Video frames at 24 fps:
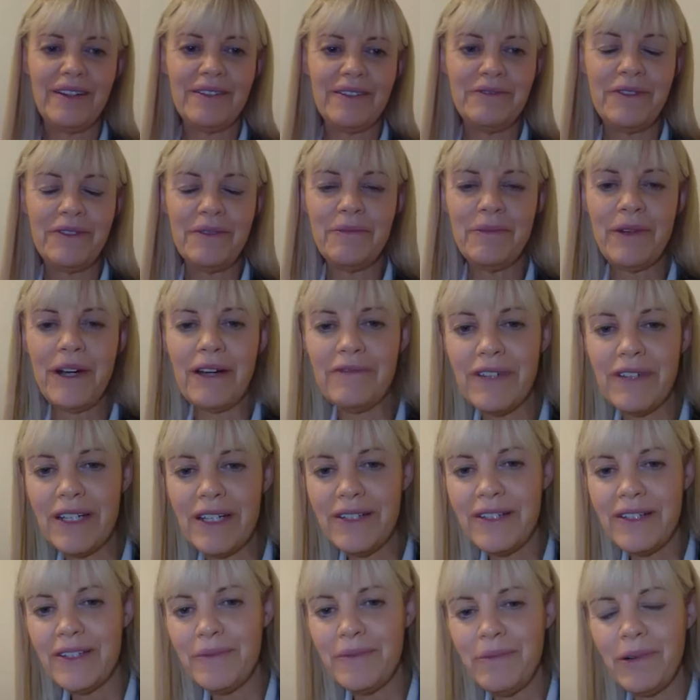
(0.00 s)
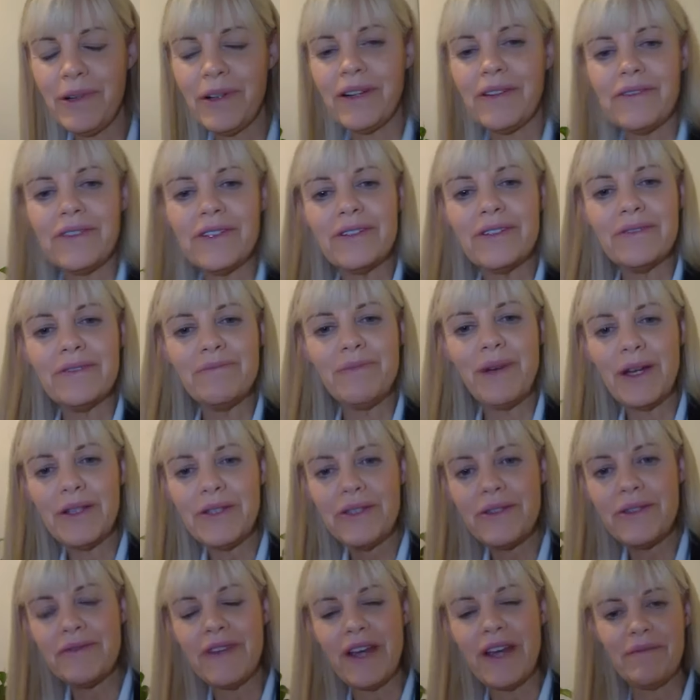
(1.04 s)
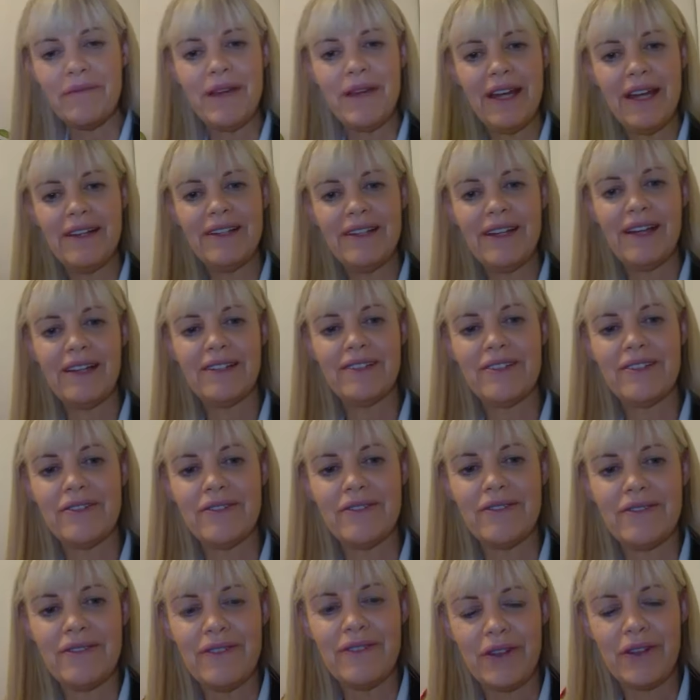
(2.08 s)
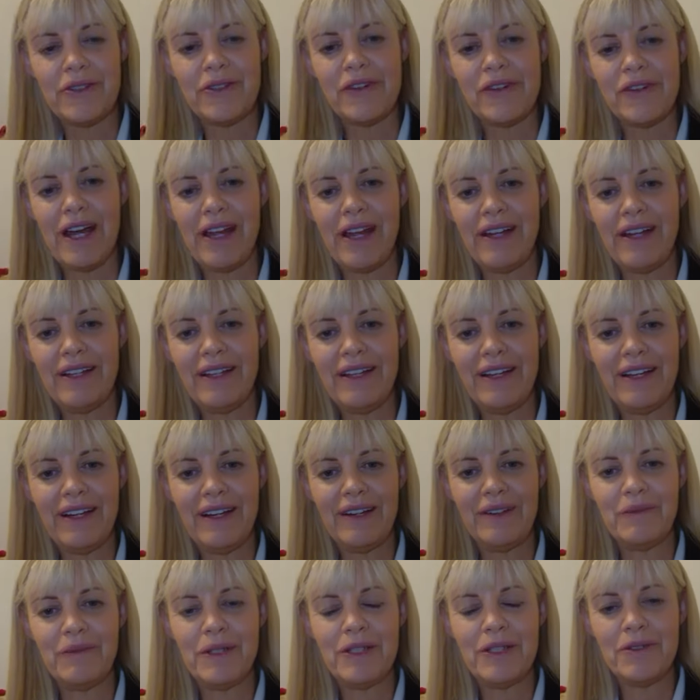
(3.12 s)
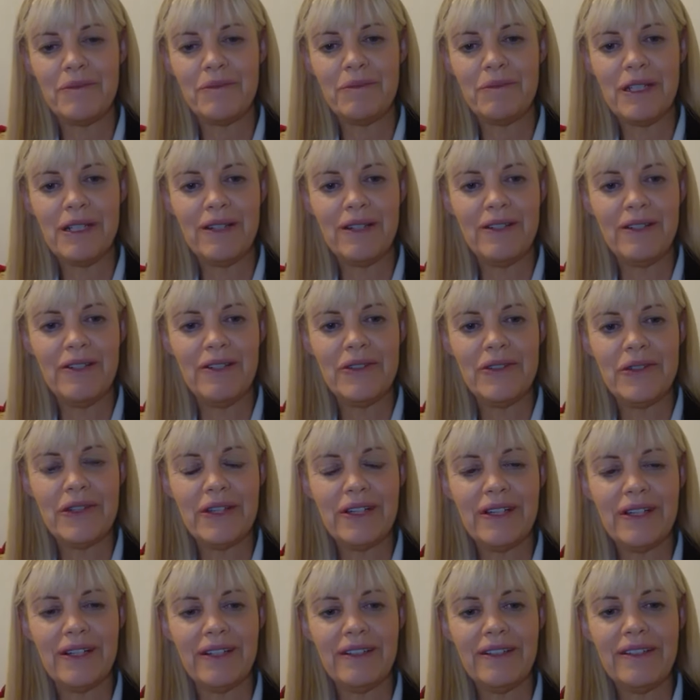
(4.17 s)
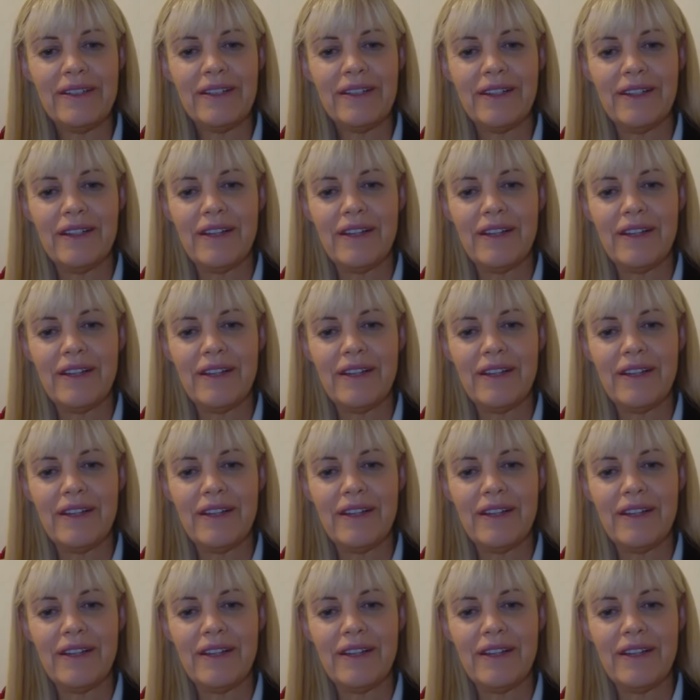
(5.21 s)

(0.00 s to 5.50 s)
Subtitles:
from One Ventures' point of view, most of our mandates are Australia. We do a bit in New Zealand.